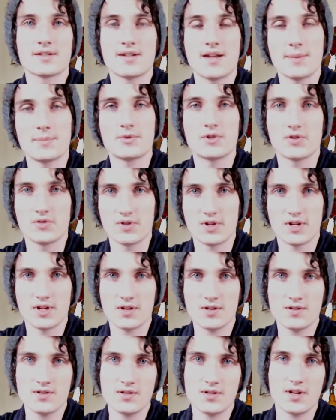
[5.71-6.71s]
Neptune
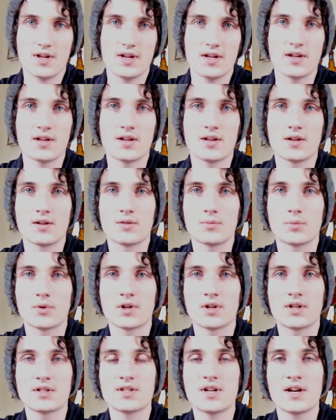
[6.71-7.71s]
here, and we're
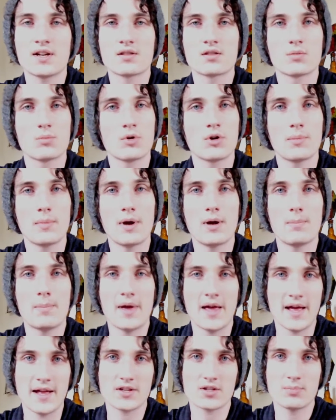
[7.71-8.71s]
going to talk some more about
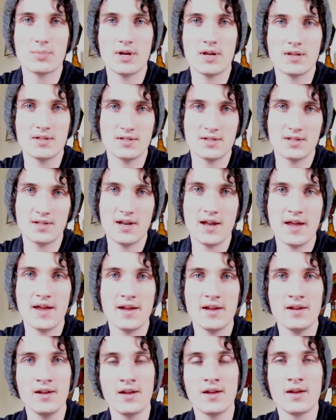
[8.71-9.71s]
patchbays
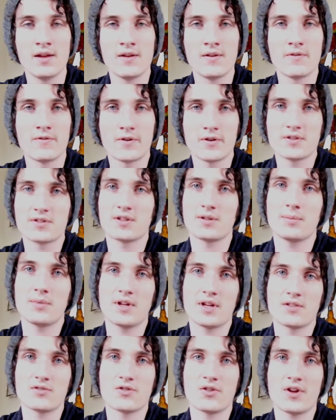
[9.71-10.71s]
today. Firstly,
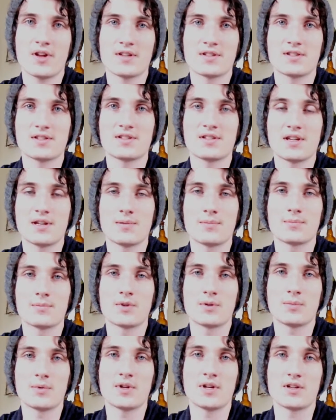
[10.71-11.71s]
because you guys seem
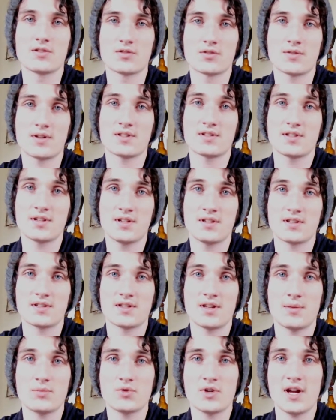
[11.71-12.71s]
to be interested in the
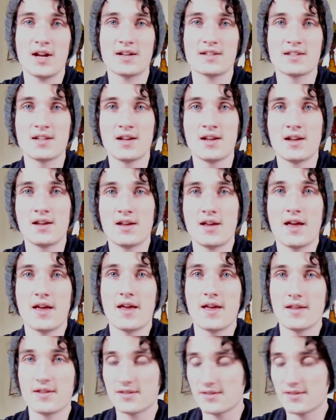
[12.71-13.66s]
subject, and